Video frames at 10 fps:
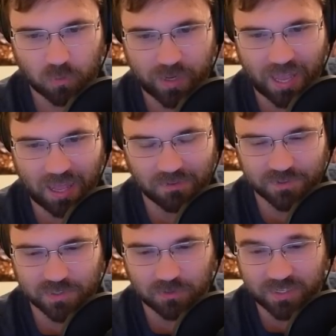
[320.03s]
We have
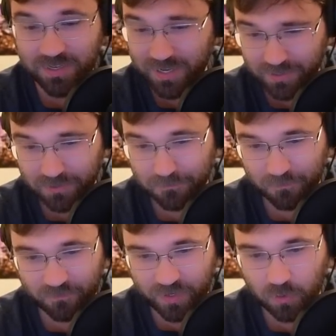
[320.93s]
Salendit,
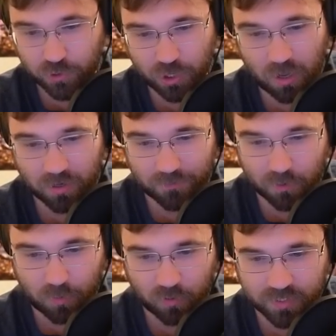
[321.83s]
Venoshock. If
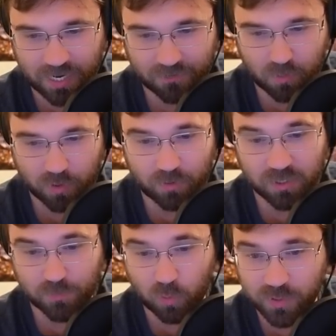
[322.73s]
your opponent's active Pokemon
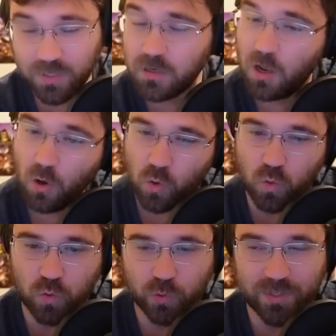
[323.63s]
is poisoned.
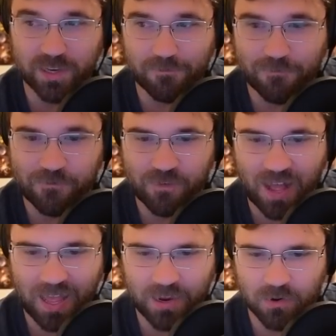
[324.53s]
Ooh, so it's a
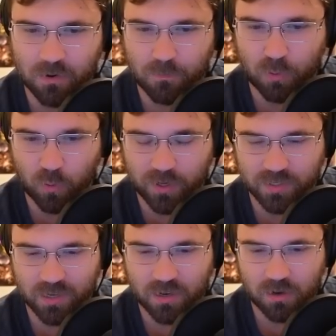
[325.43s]
fire
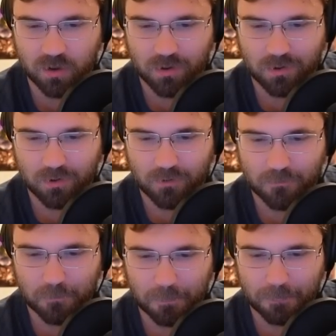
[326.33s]
poison.
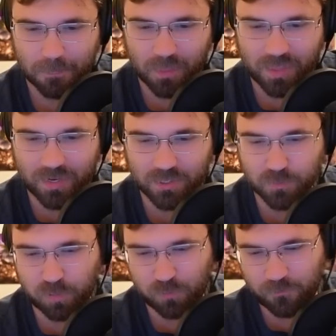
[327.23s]
And then it
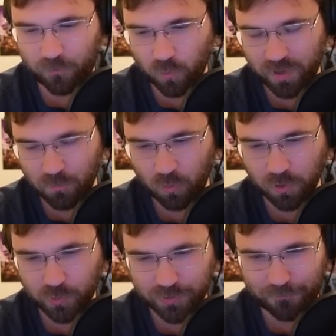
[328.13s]
does 40
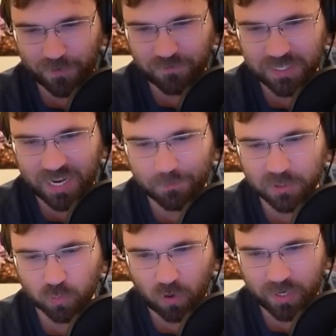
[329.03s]
more. So it's a 50
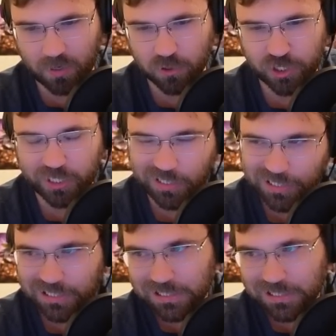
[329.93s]
damage, 1 energy.